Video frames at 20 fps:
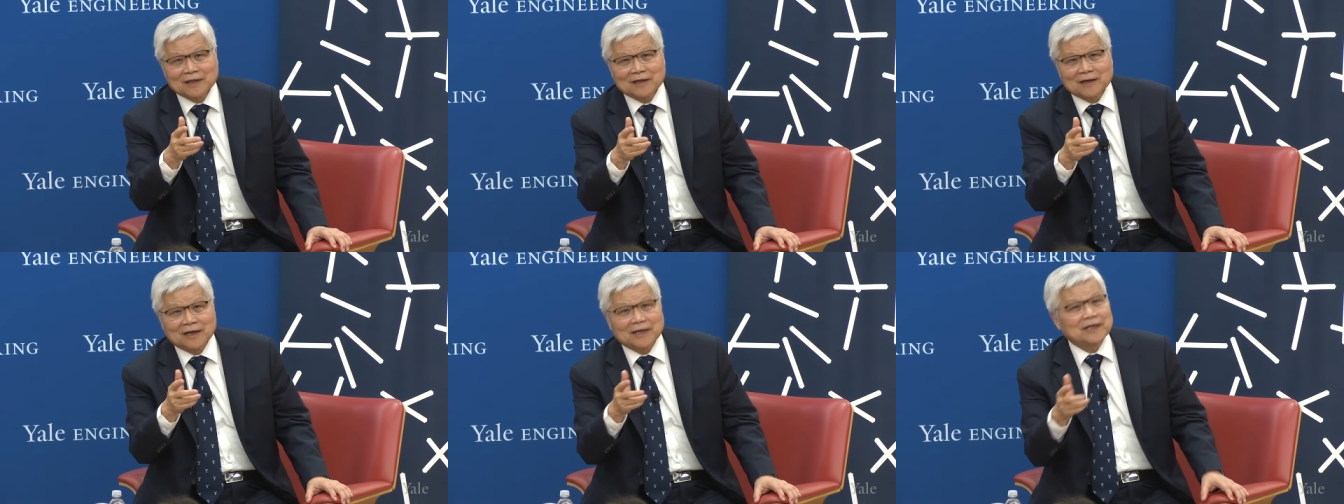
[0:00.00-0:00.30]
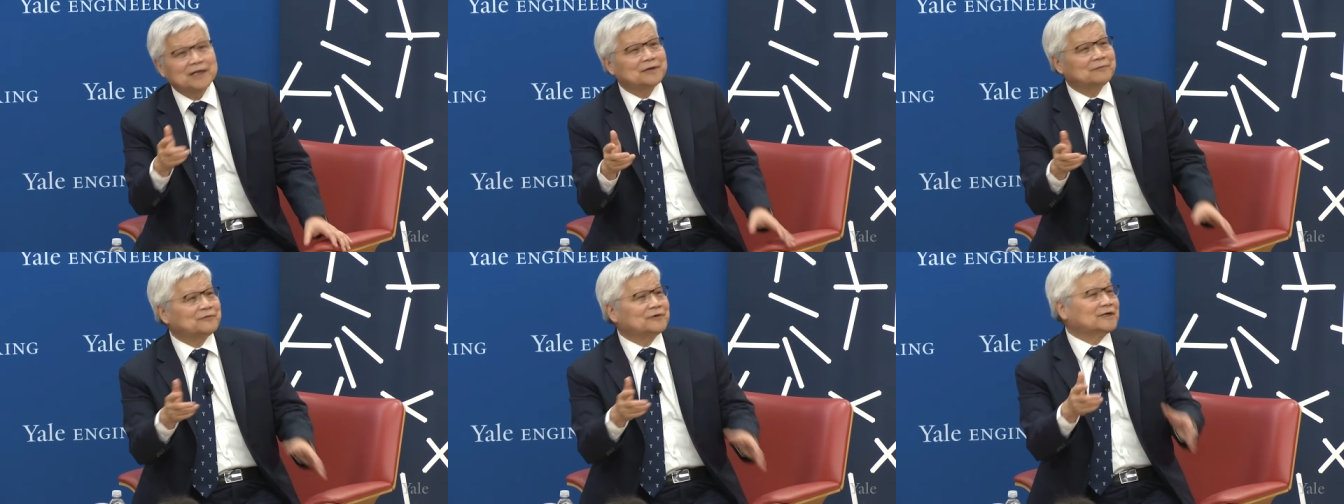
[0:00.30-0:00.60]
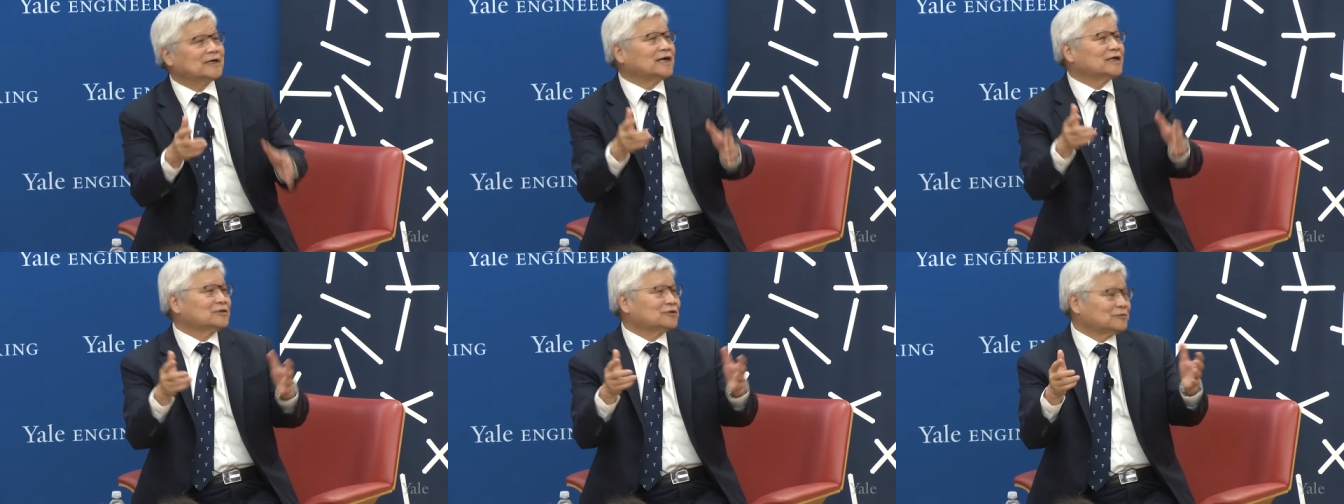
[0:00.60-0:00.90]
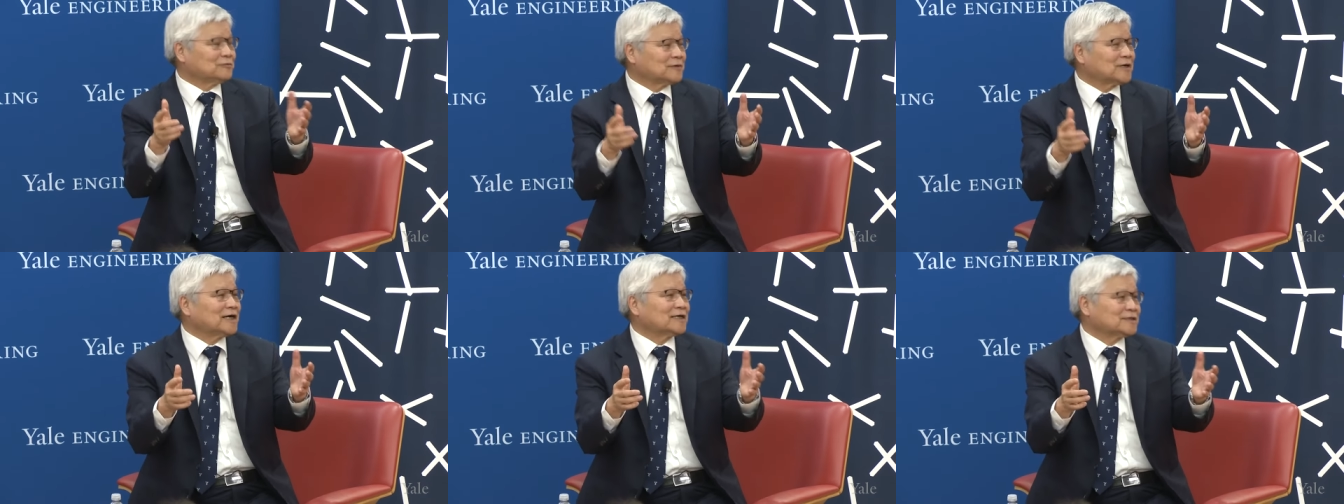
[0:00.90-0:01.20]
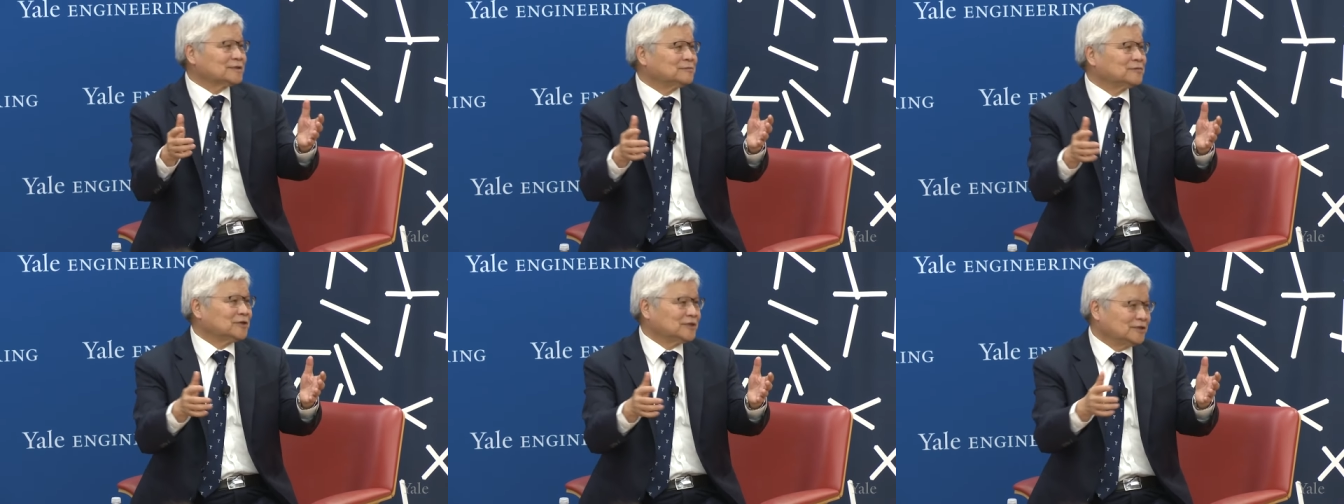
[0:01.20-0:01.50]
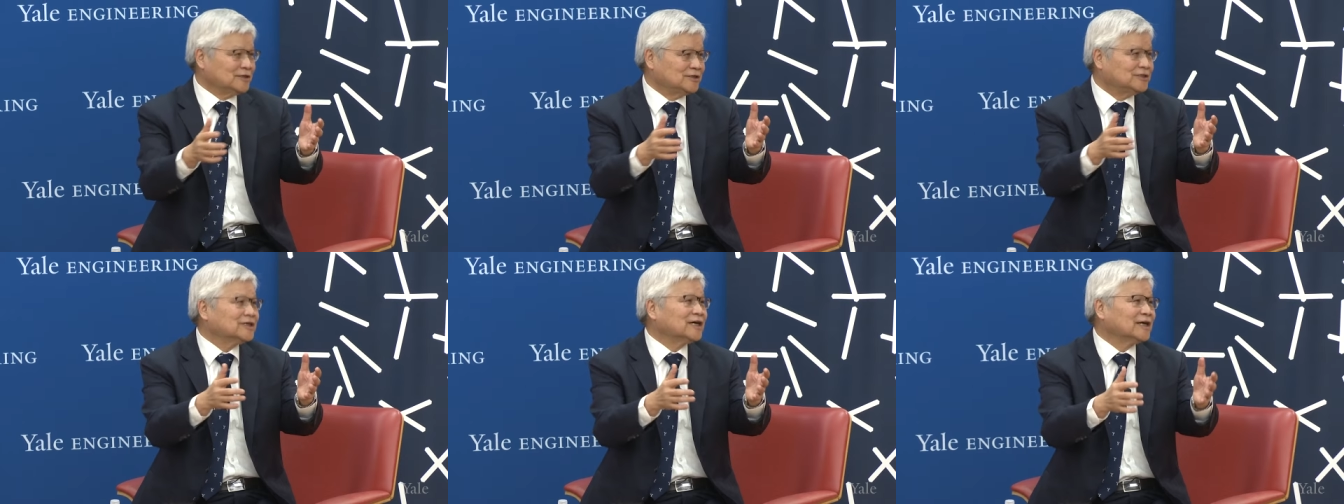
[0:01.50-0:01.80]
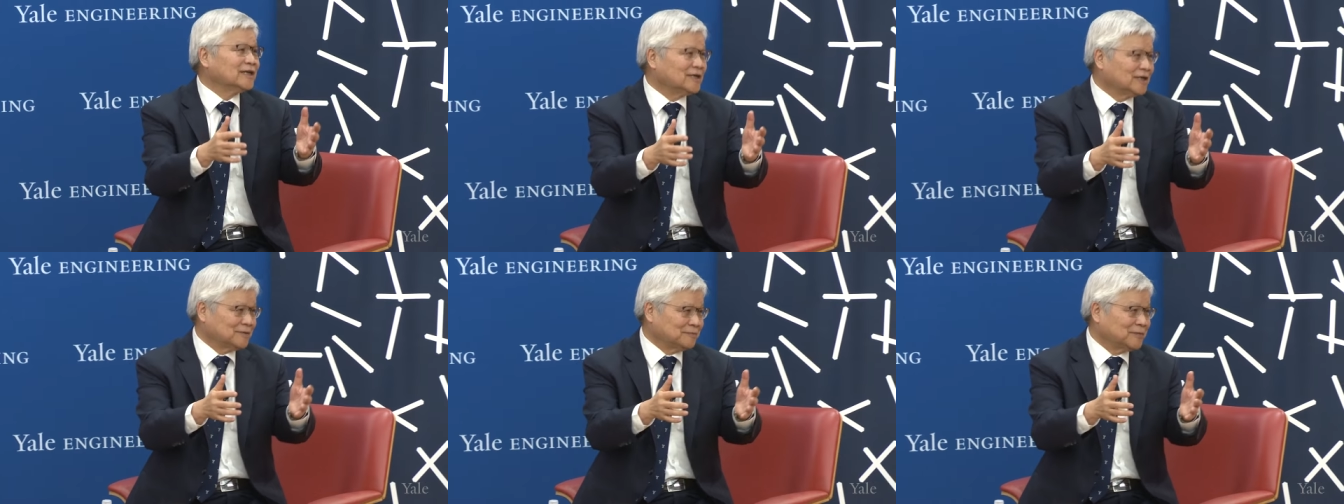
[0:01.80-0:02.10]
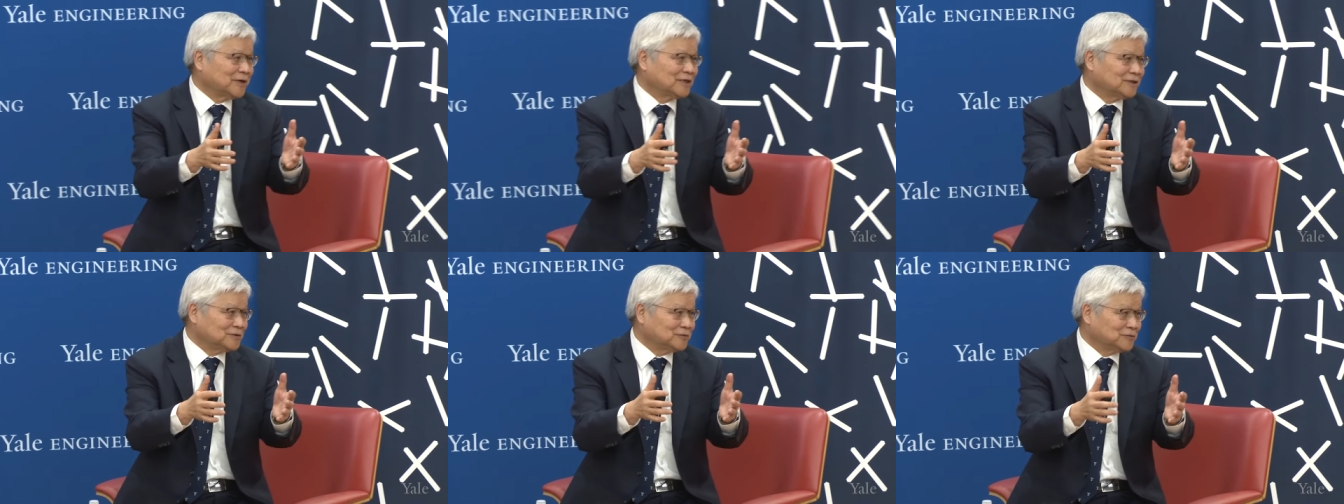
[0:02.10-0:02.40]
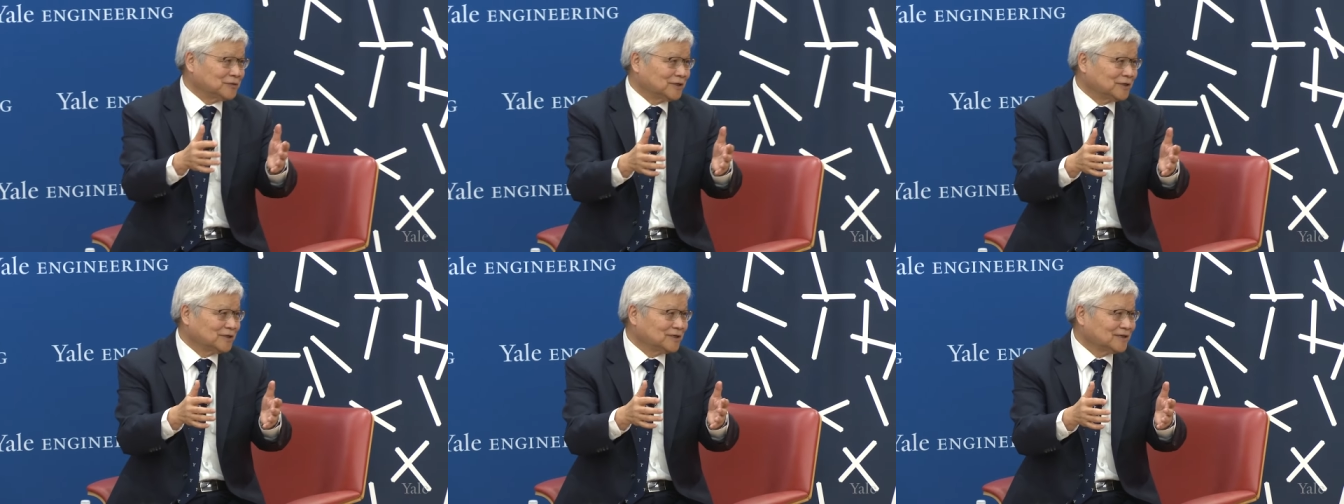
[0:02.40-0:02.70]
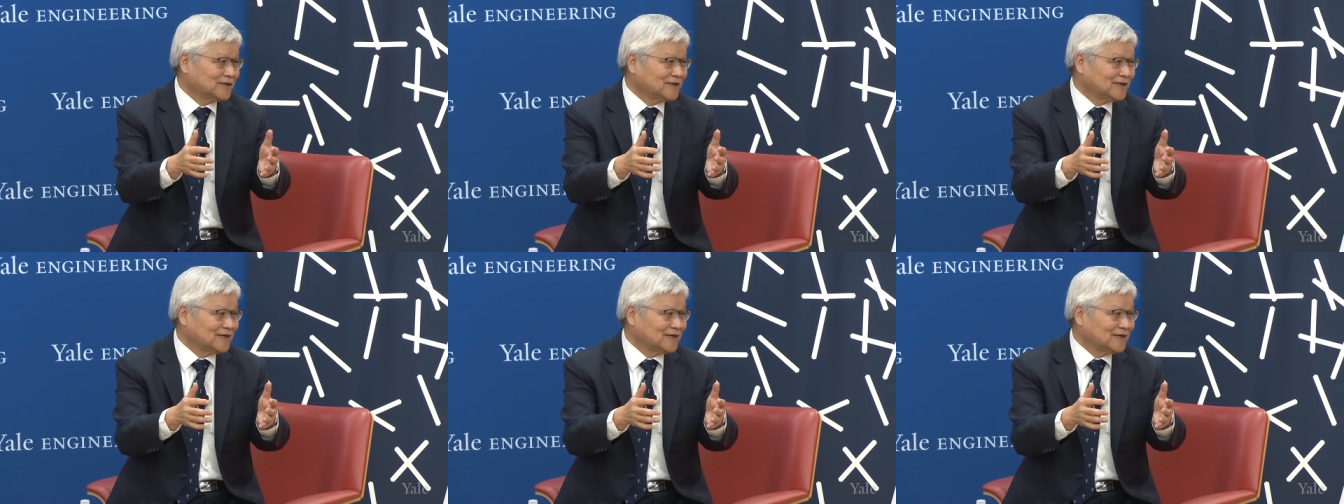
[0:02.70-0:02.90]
I have a lot of customers in China, by the way.